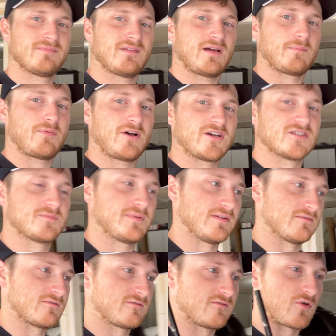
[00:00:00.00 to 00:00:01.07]
I probably
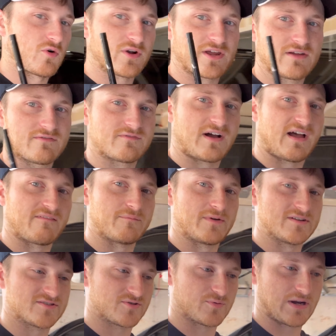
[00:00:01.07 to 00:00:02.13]
spent 45
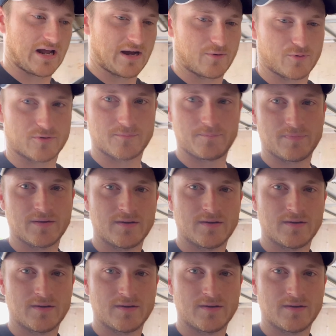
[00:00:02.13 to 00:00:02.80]
minutes to an hour